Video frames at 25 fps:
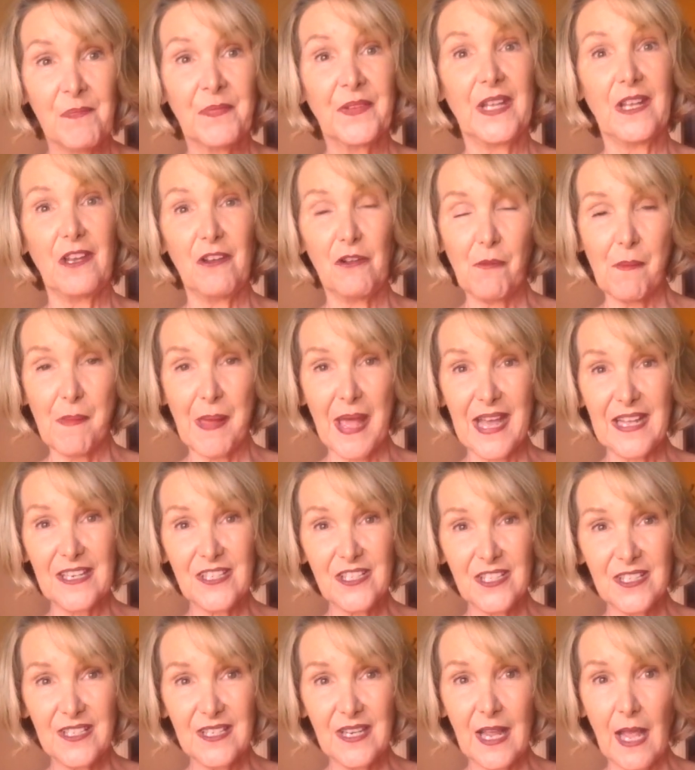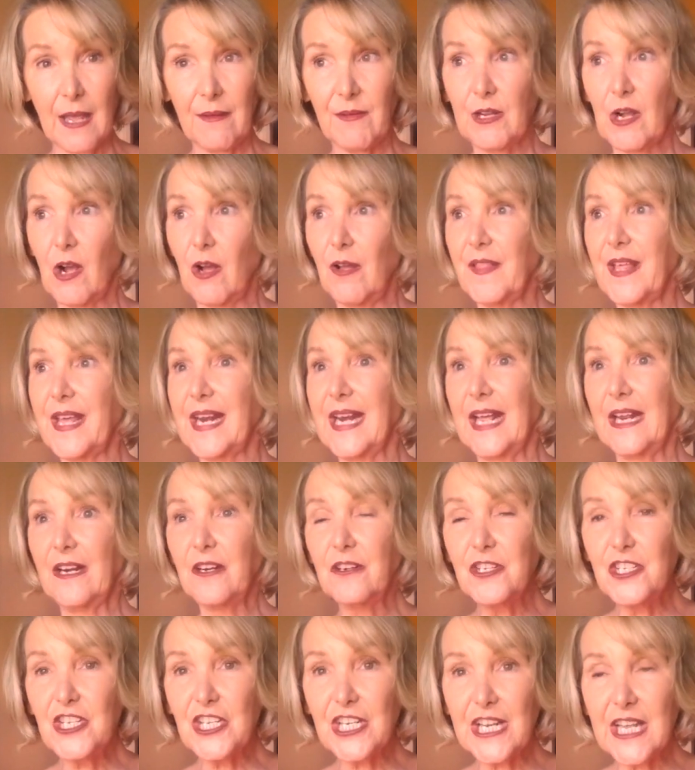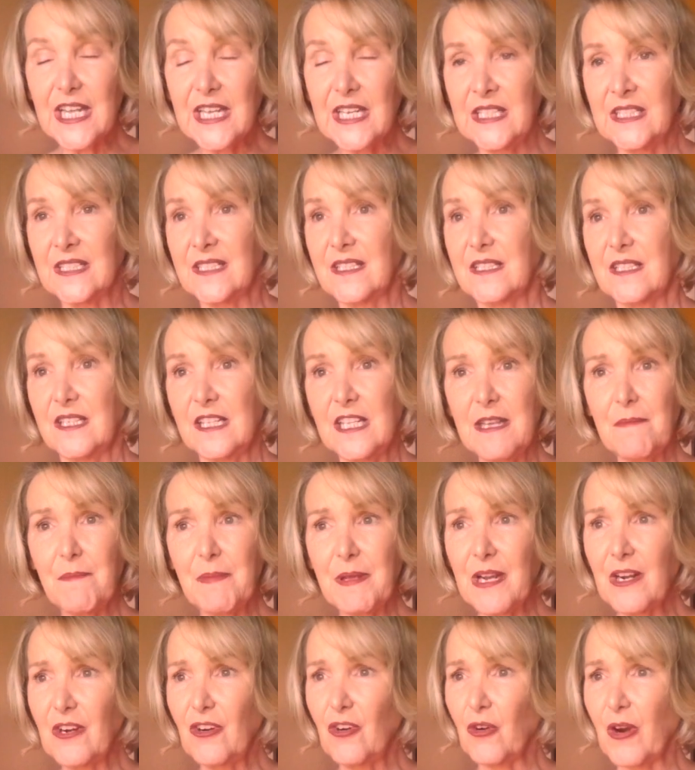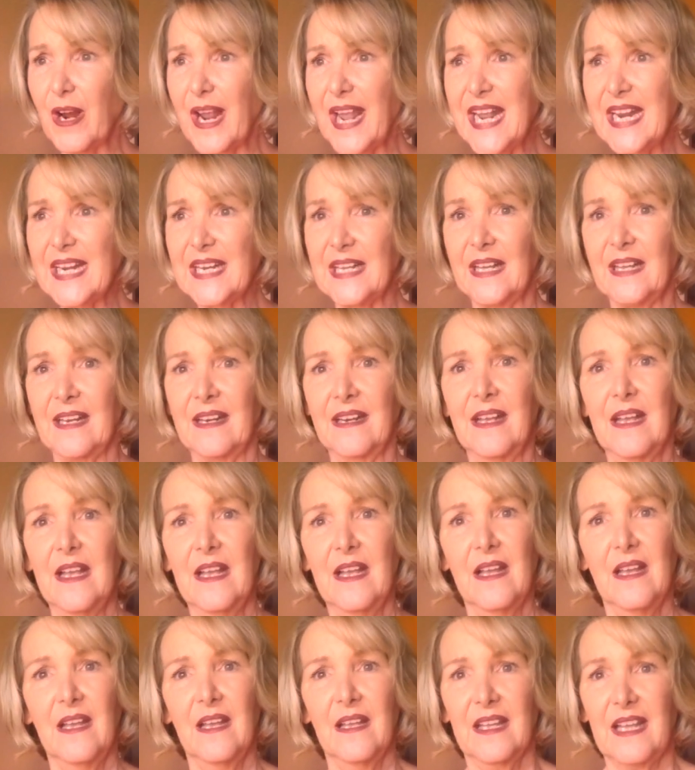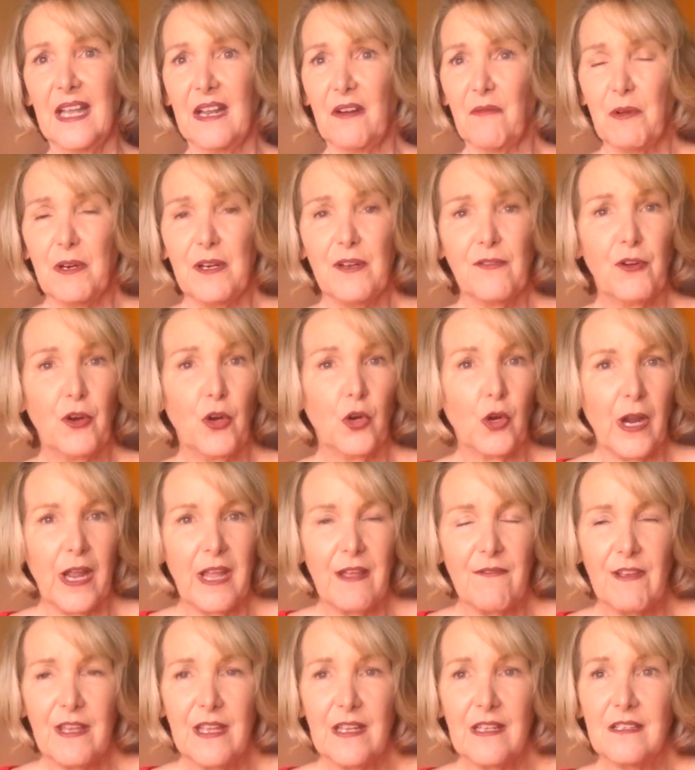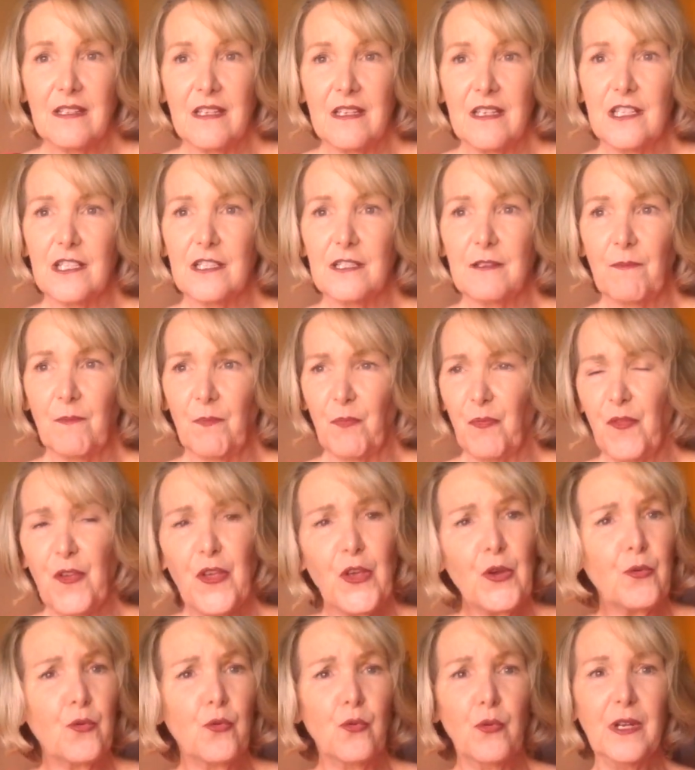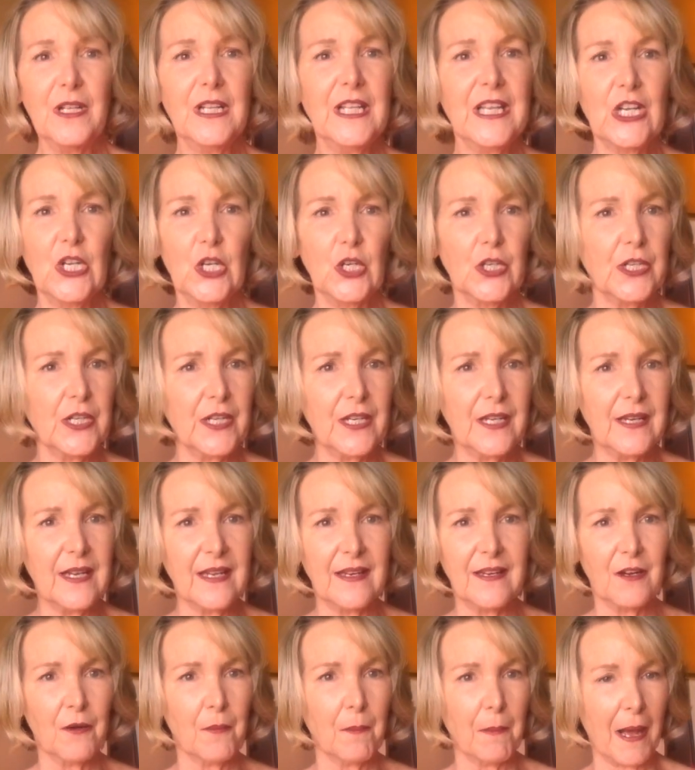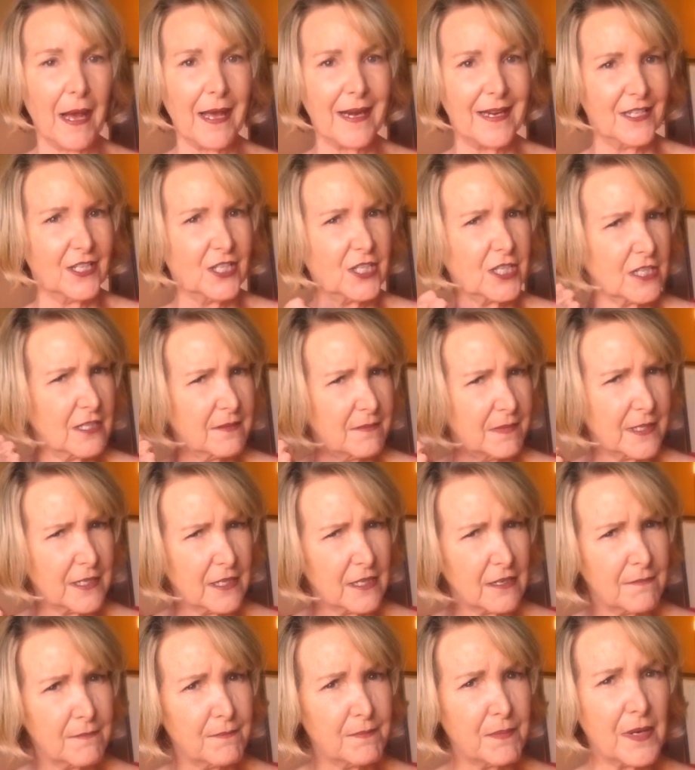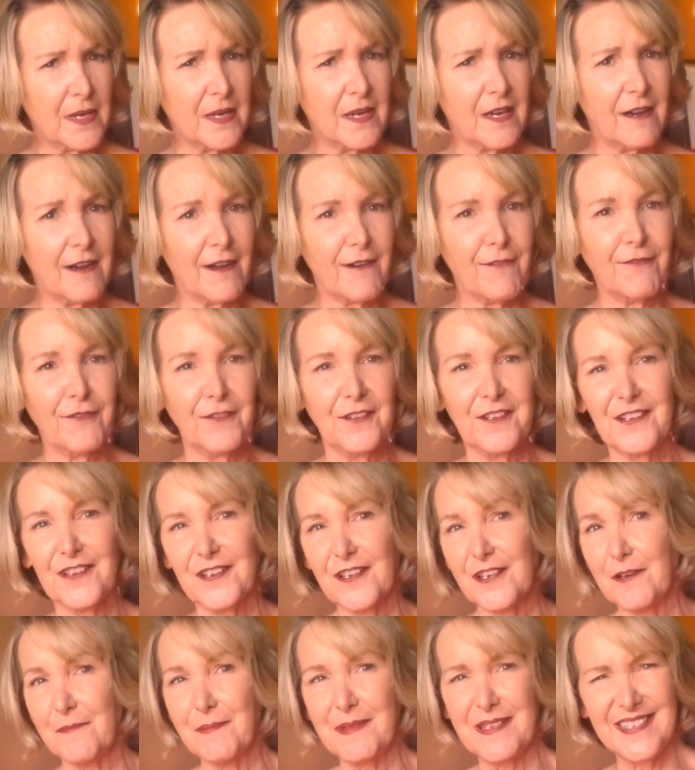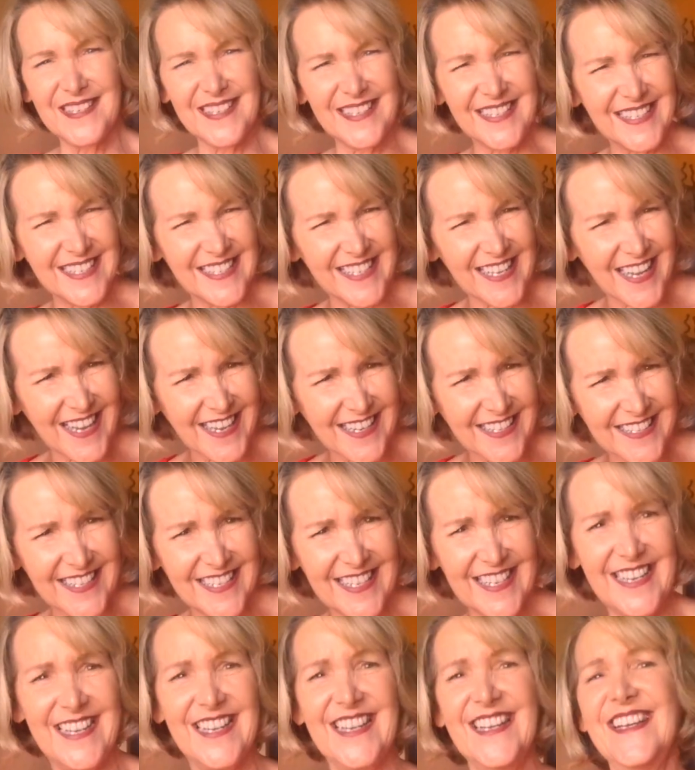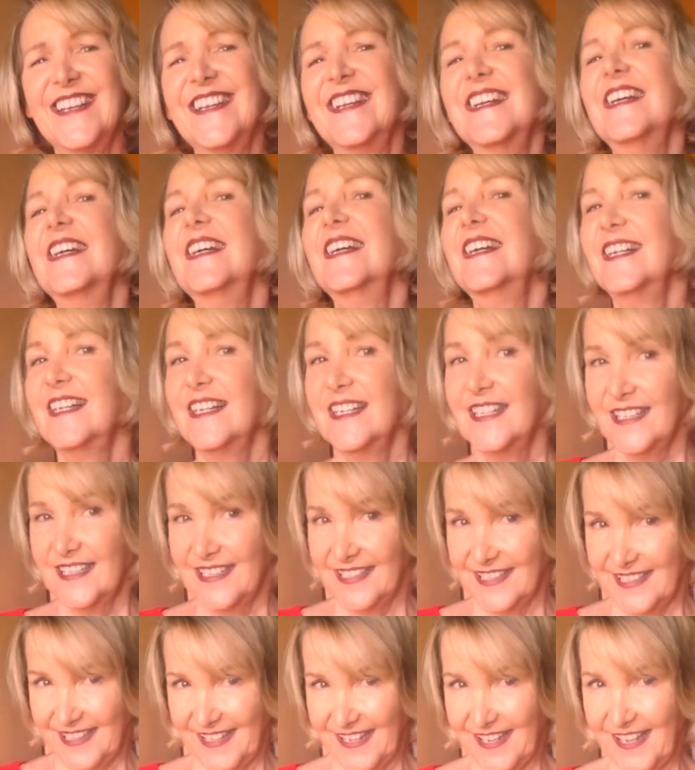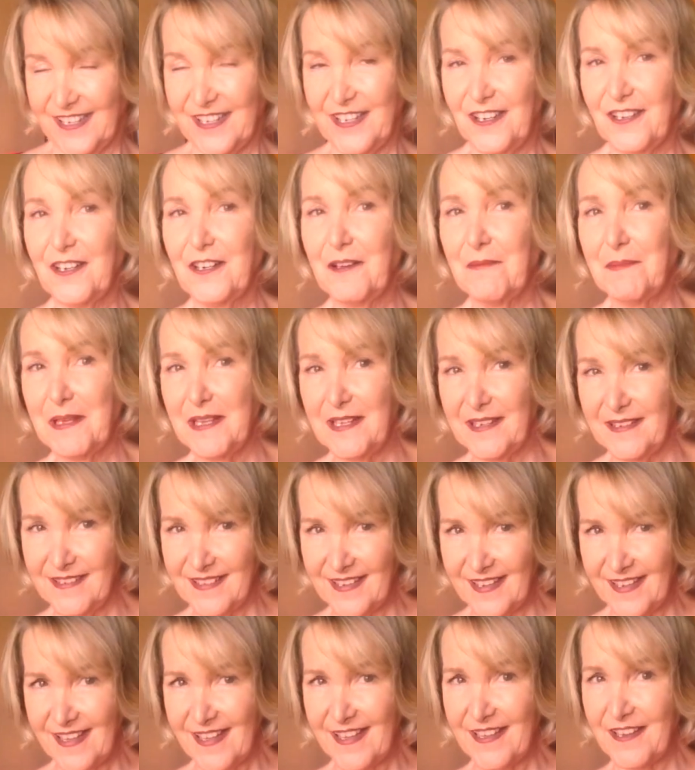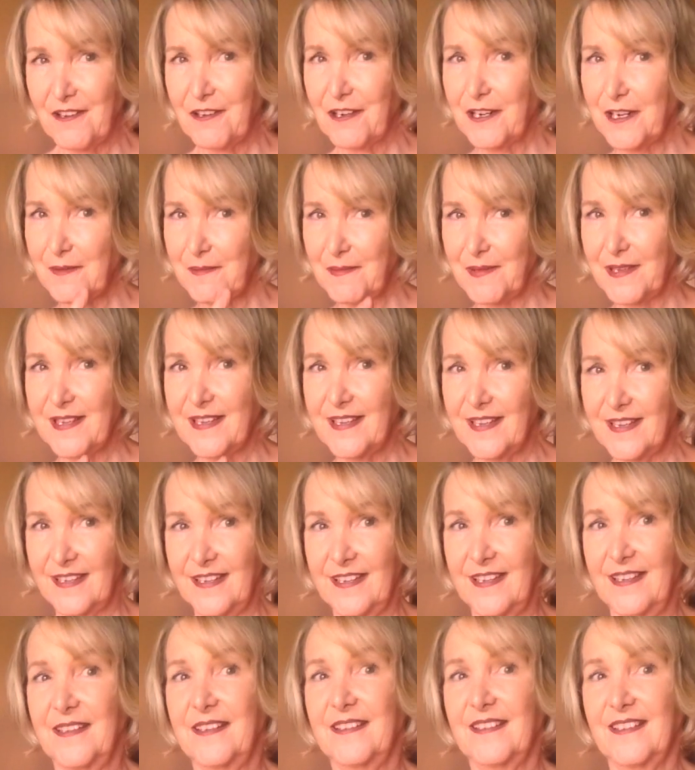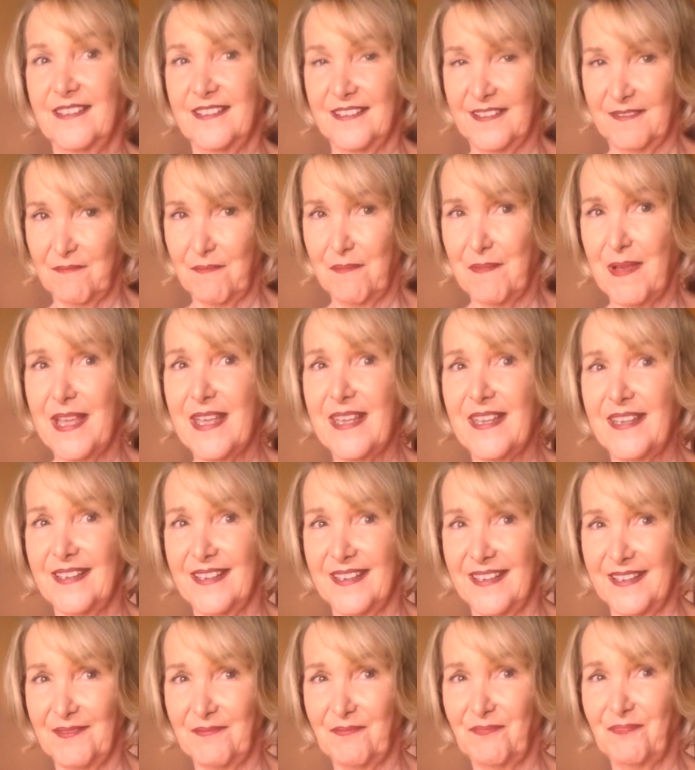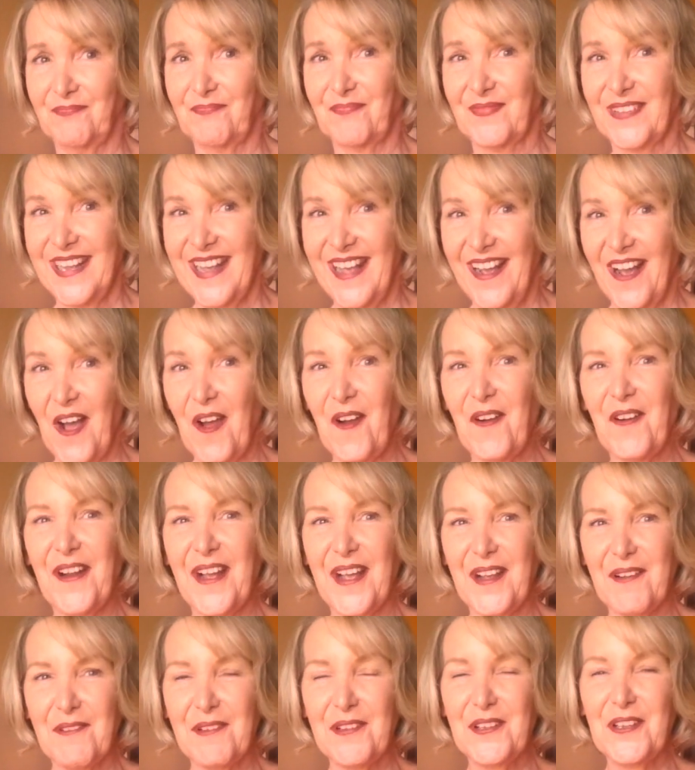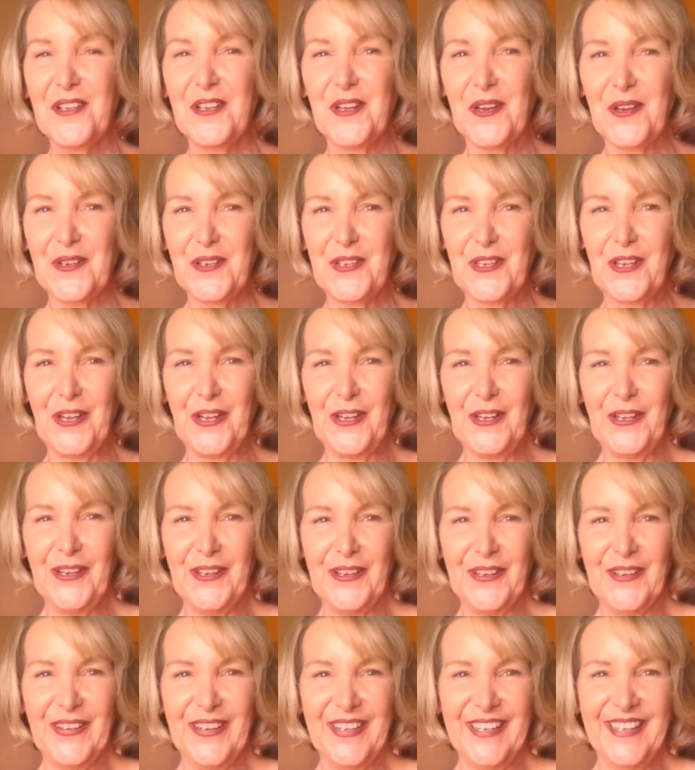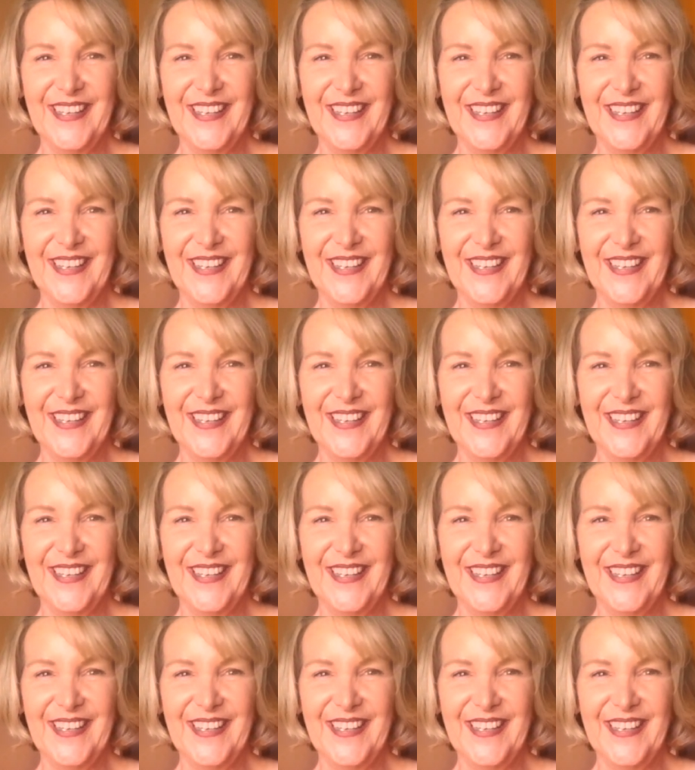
Can you imagine having all that energy and sleeping great and get rid of cravings and just feel really good and your body's going to be all buff and you're going to be sexy and you're going to be, yeah, you're going to be making it. All right, well, go to